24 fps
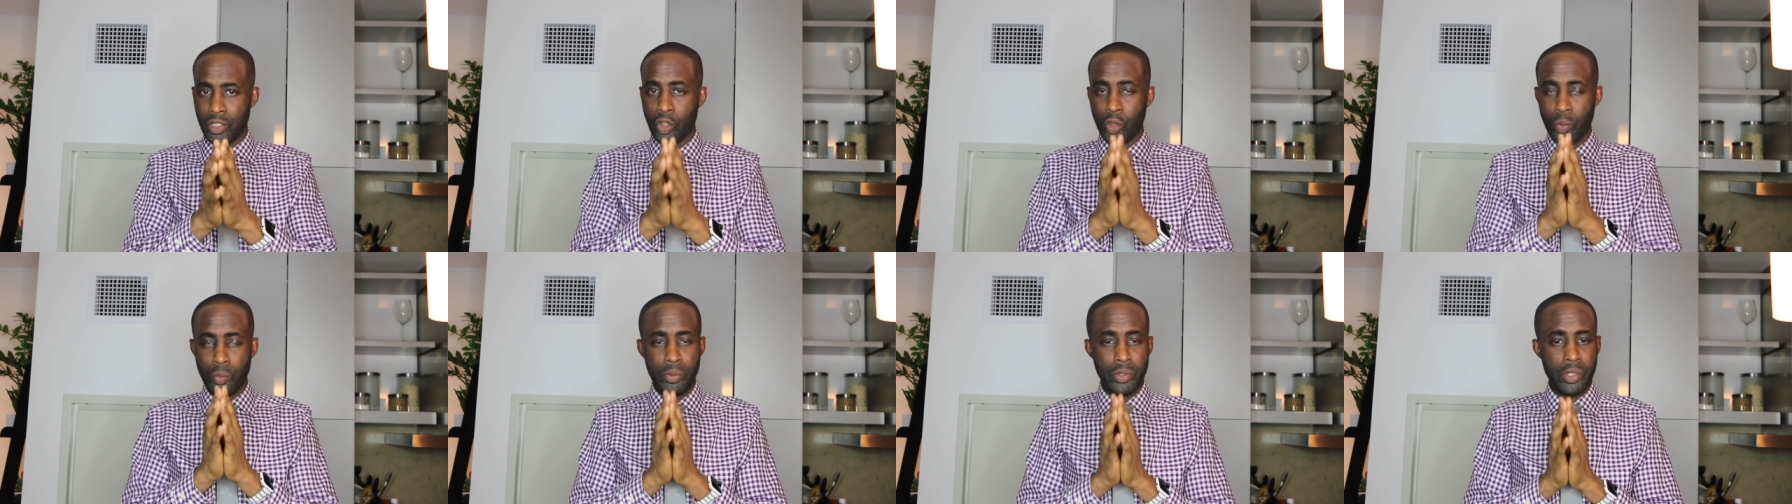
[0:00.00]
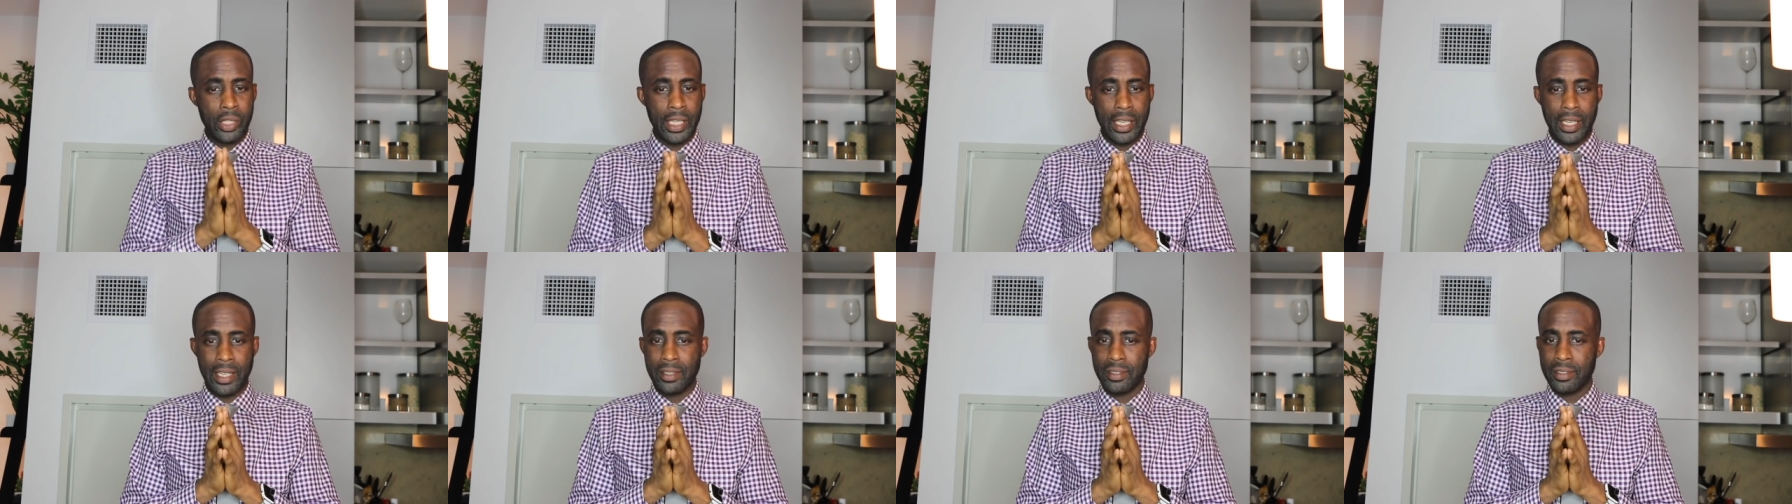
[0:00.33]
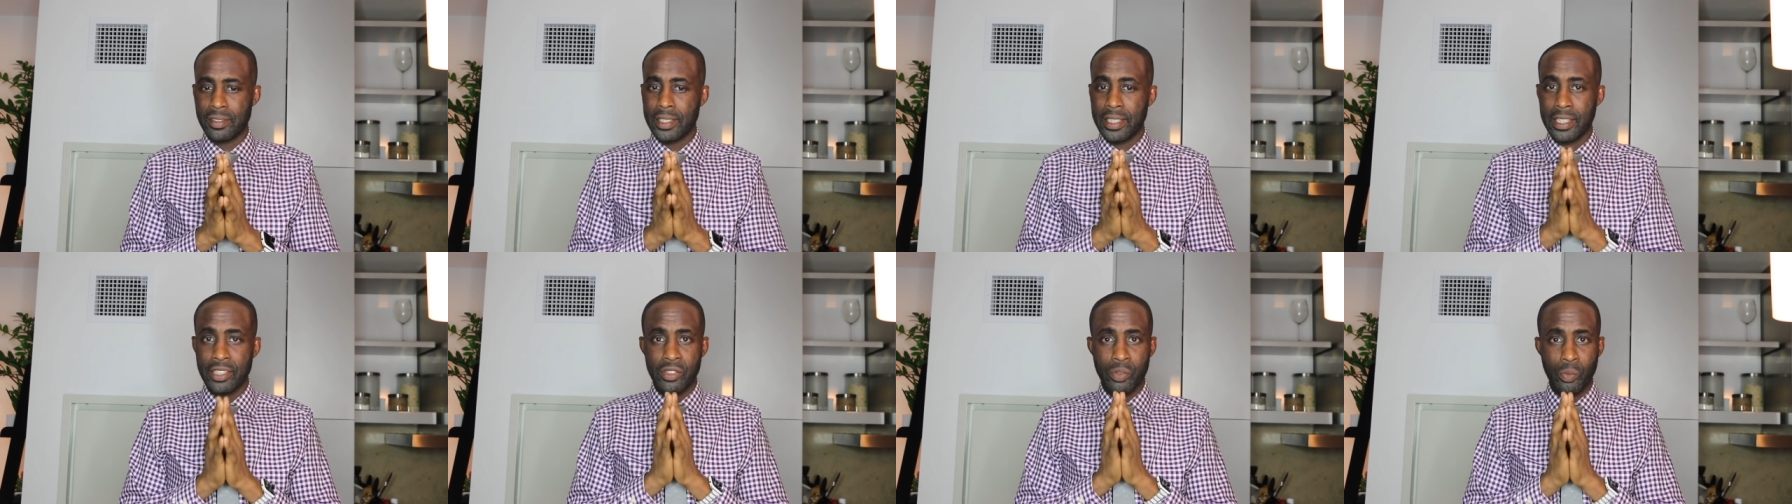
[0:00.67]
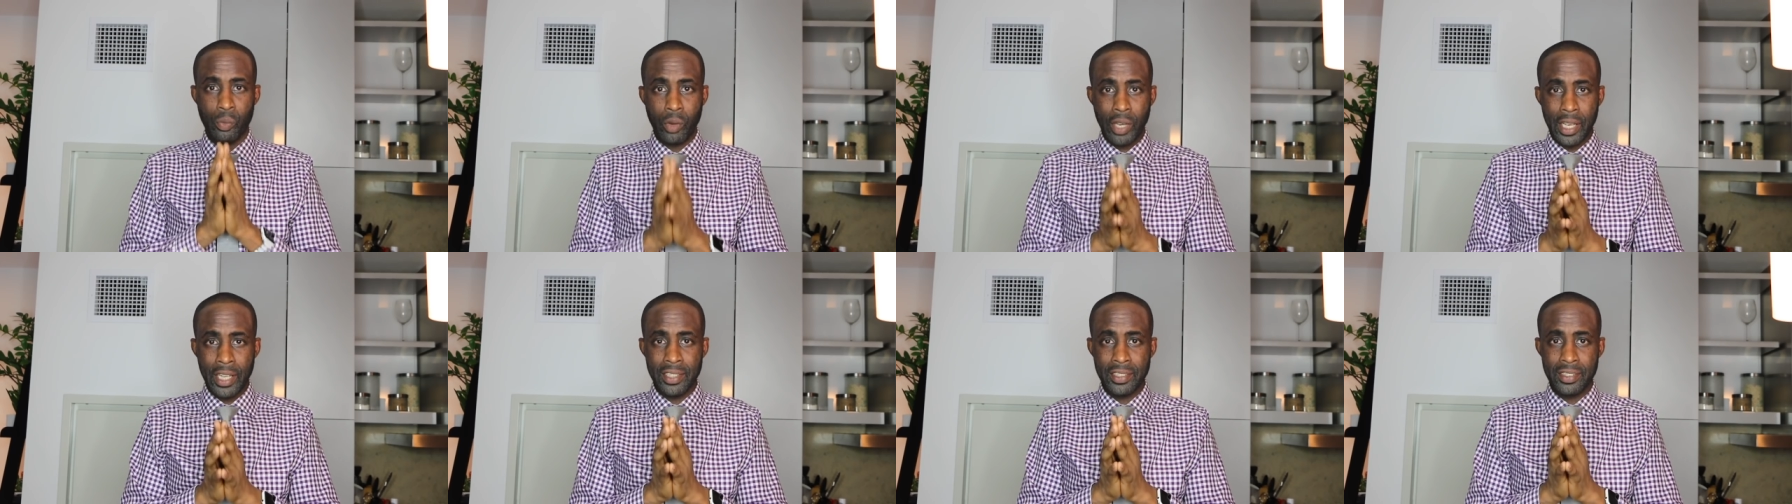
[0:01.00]
hope you guys get
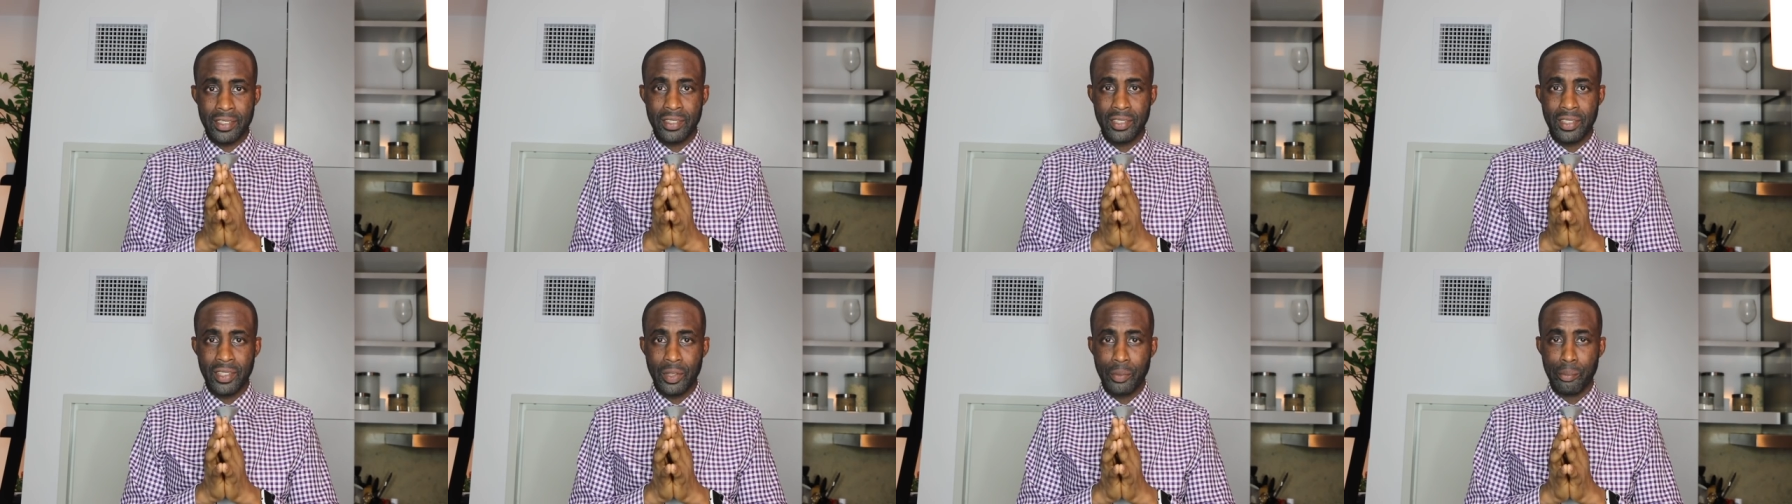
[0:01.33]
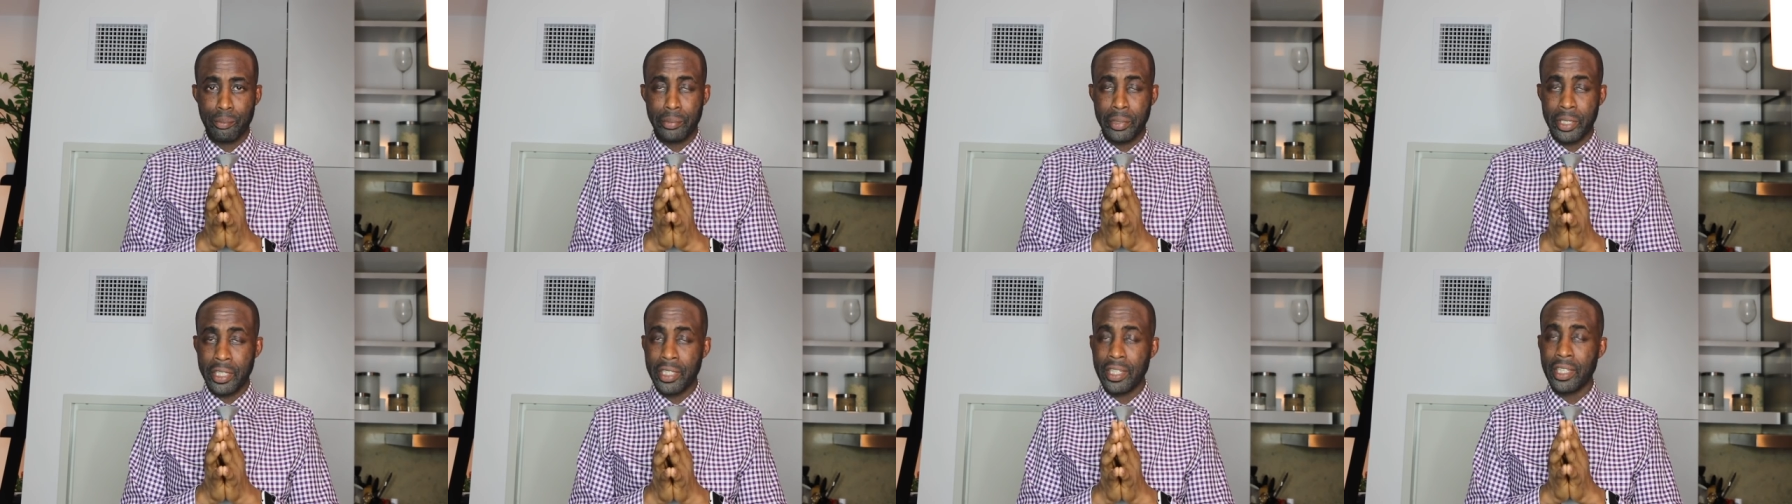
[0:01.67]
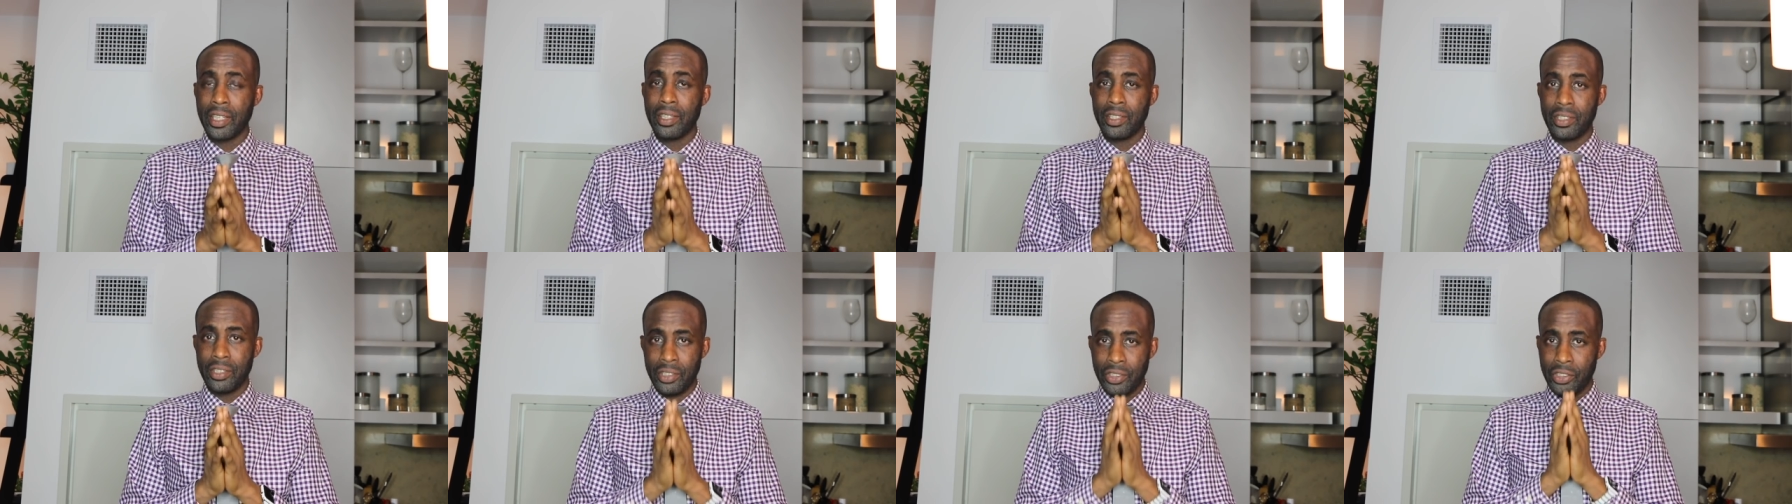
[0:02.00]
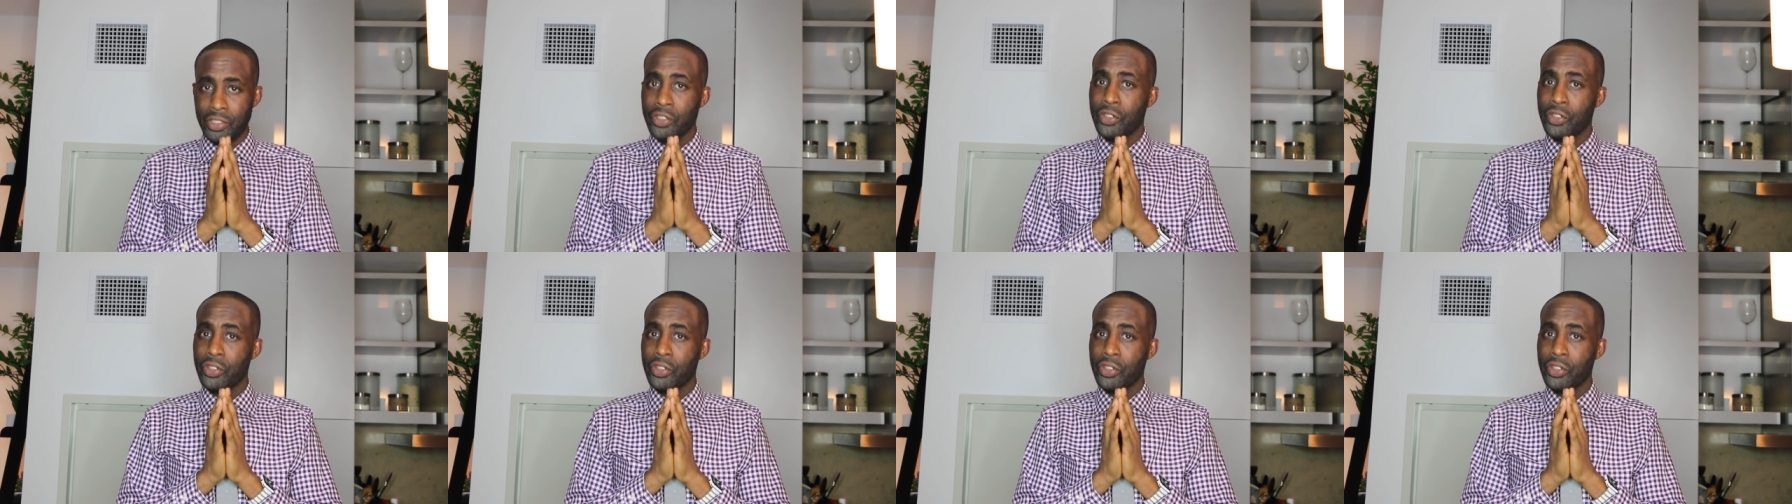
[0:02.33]
some rest, but